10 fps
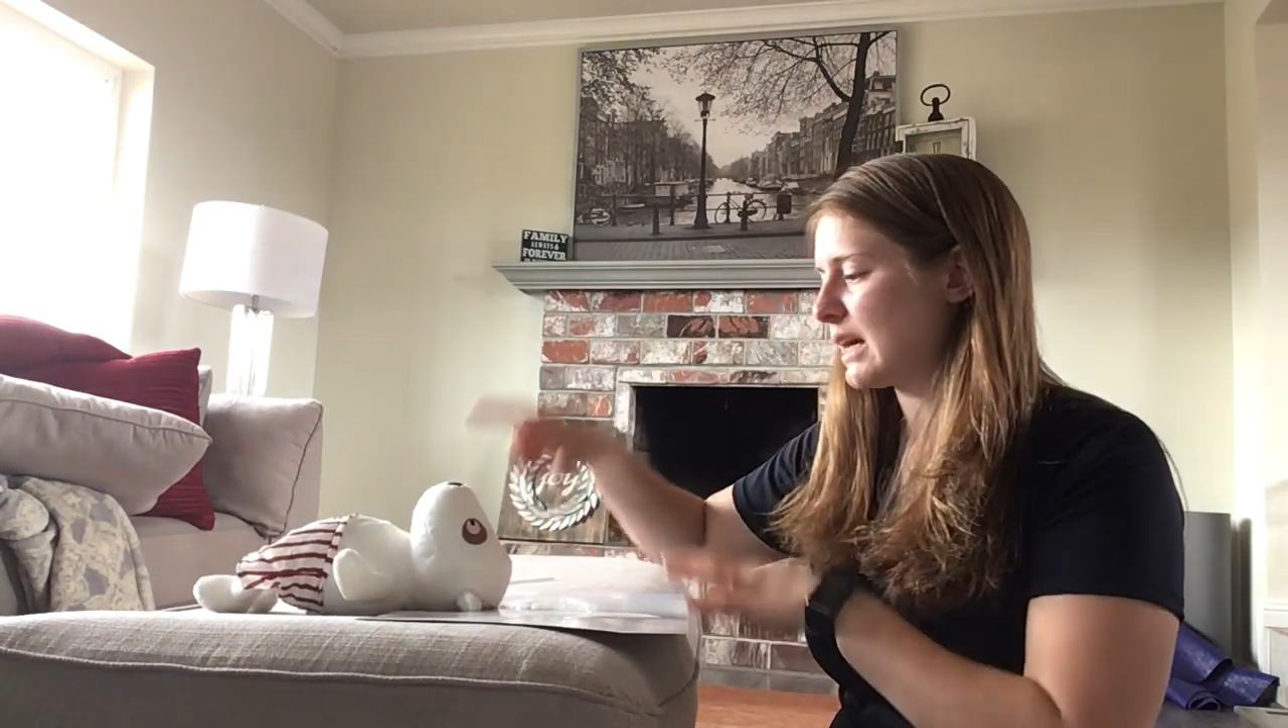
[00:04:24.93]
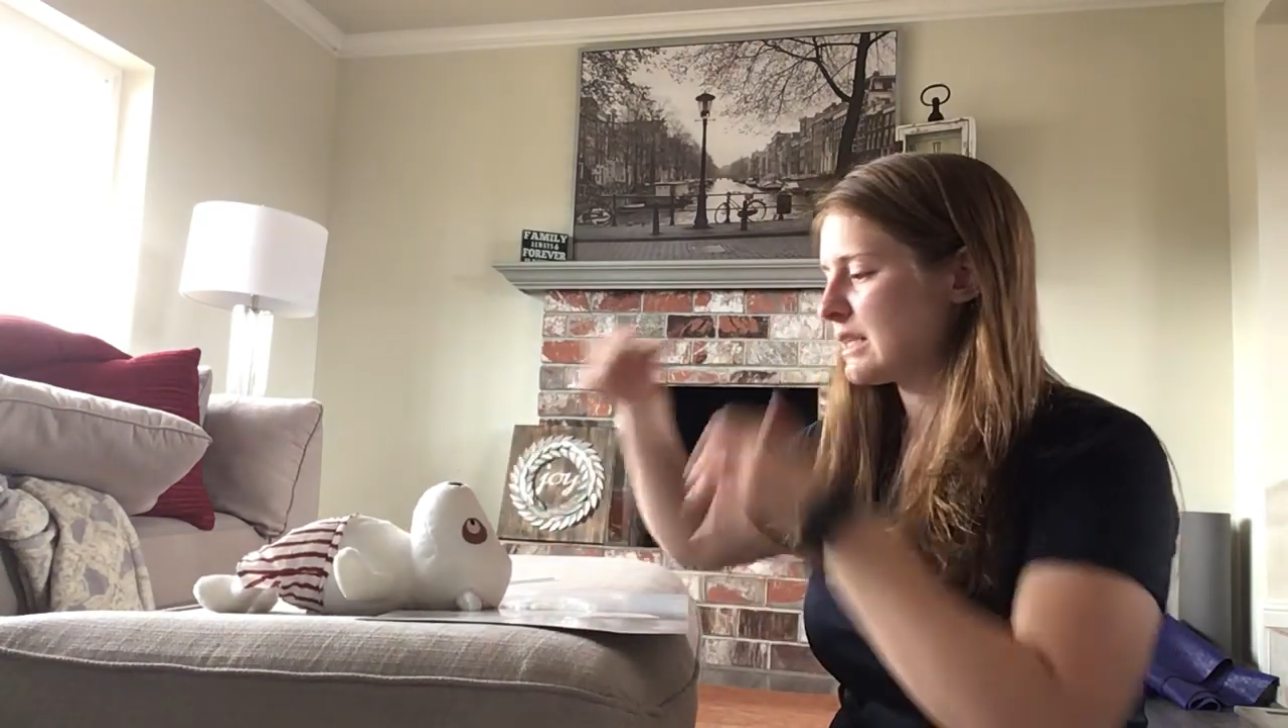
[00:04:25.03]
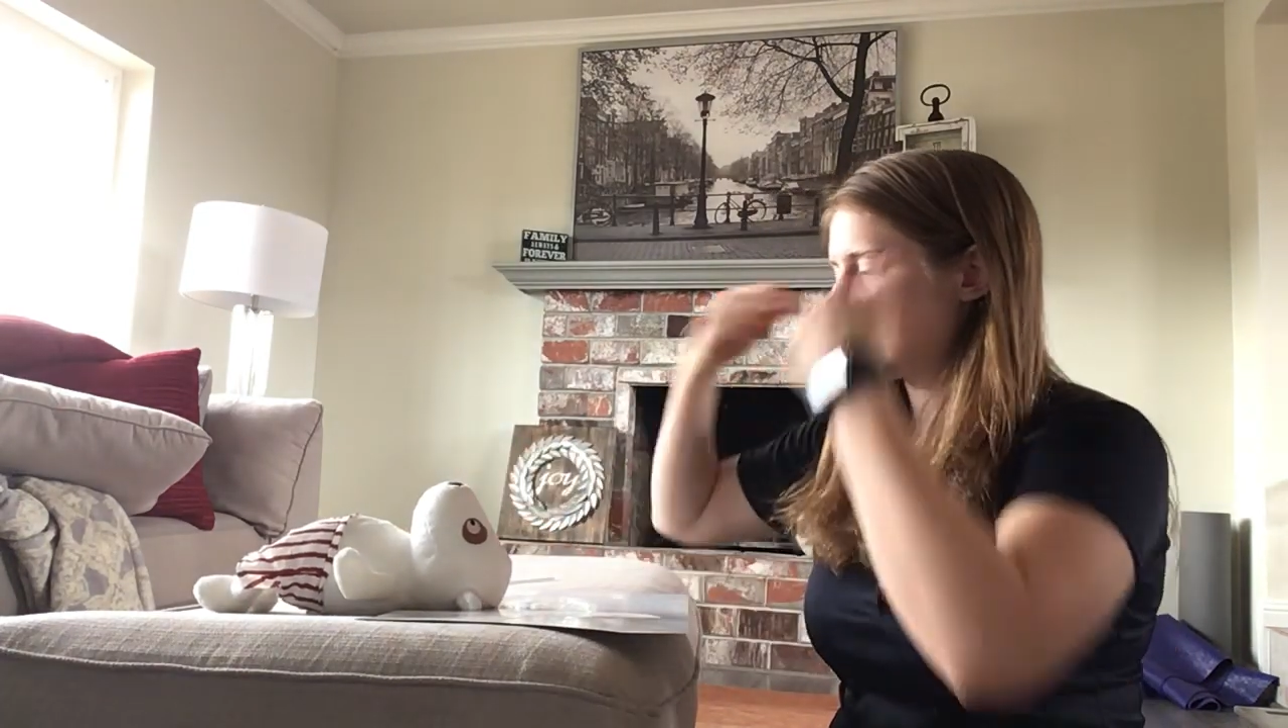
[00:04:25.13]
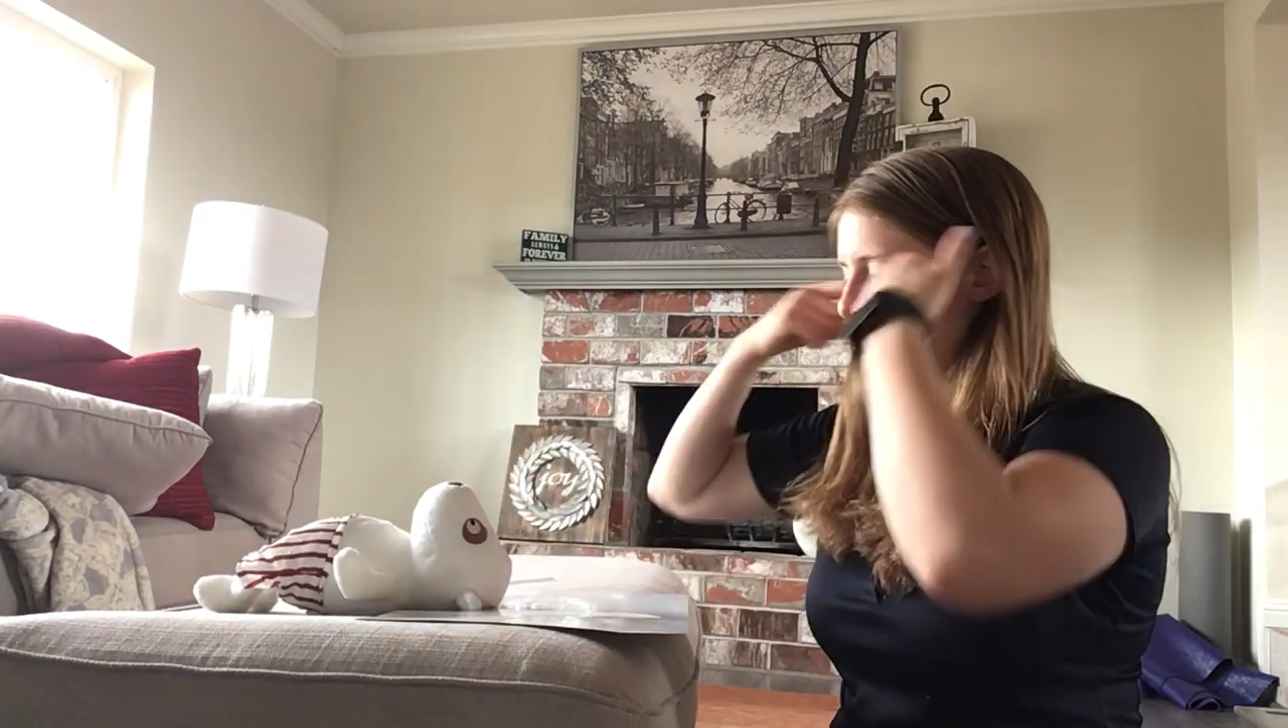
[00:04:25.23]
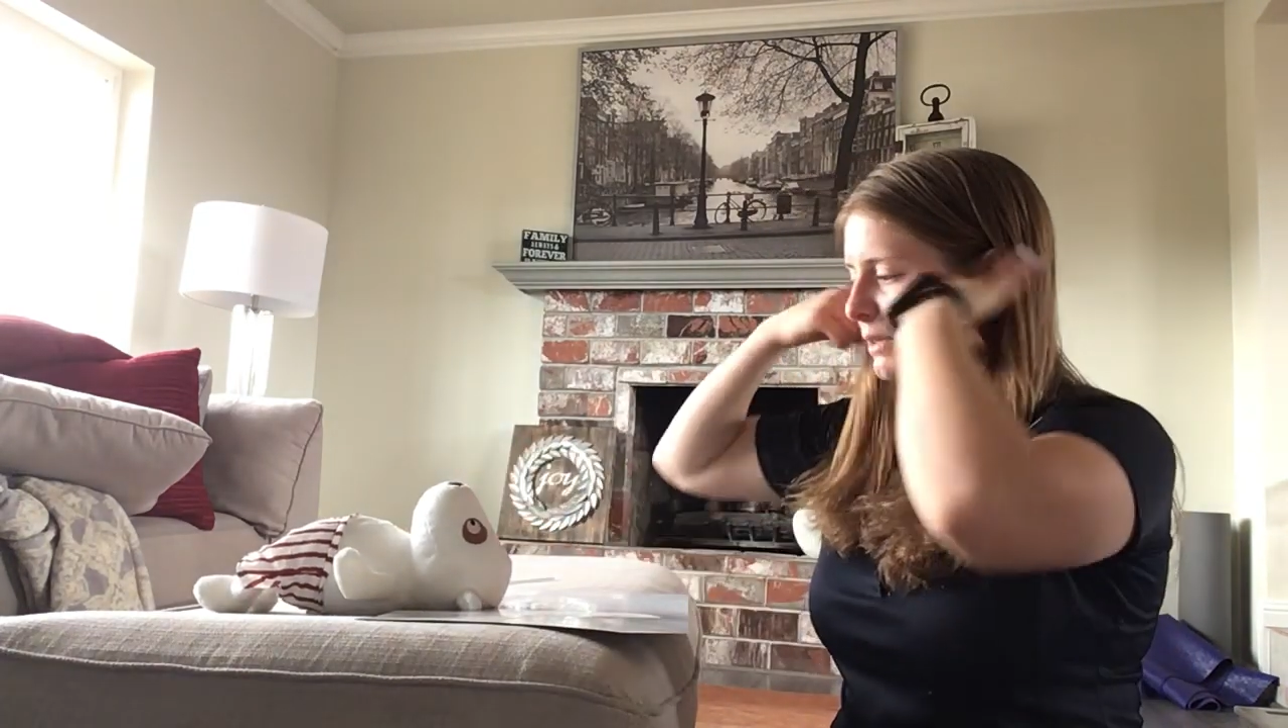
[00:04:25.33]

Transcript: that tip